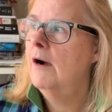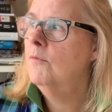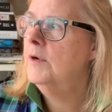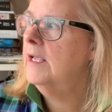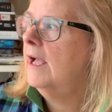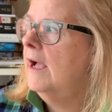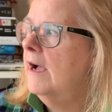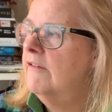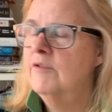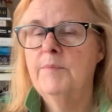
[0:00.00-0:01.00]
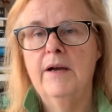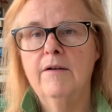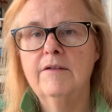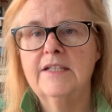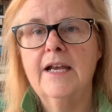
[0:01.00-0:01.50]
We have
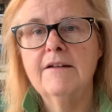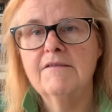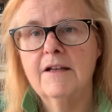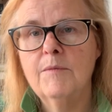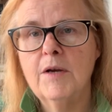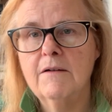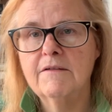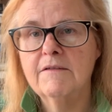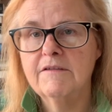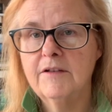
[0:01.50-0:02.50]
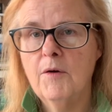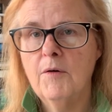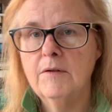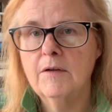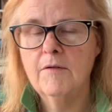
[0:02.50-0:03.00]
about 10 centimeters of snow
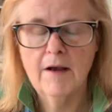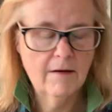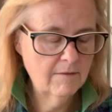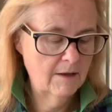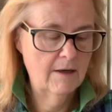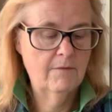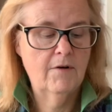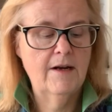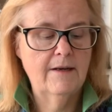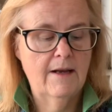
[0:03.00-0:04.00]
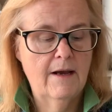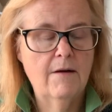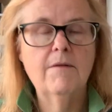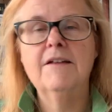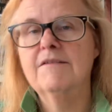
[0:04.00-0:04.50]
on the ground, and right
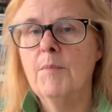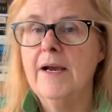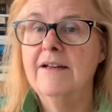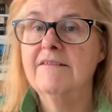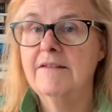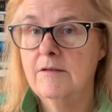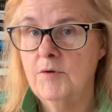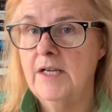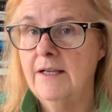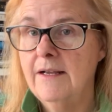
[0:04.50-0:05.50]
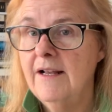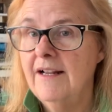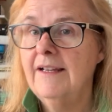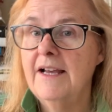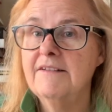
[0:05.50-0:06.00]
now it's -3.
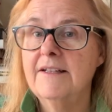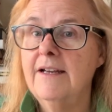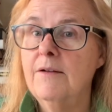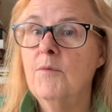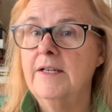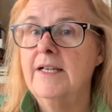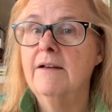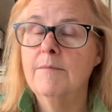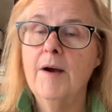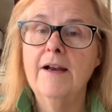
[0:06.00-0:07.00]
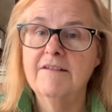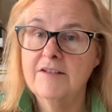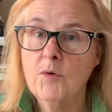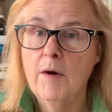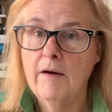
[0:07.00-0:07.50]
Last night it went down to
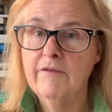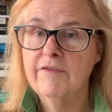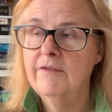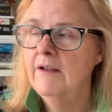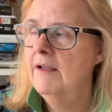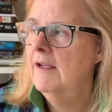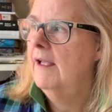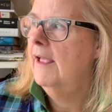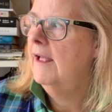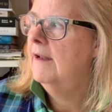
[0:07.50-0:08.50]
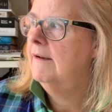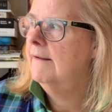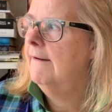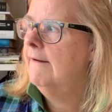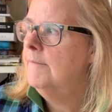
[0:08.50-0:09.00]
-12.
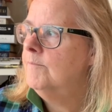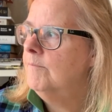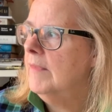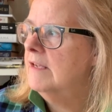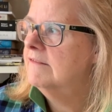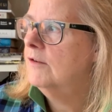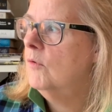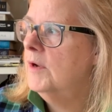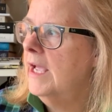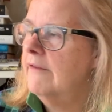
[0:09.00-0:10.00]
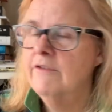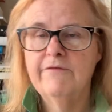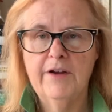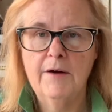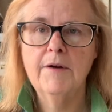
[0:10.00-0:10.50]
And so we have a
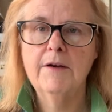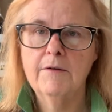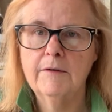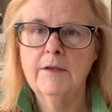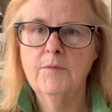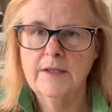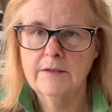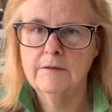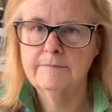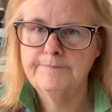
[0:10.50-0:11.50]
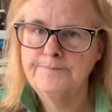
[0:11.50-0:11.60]
very early winter.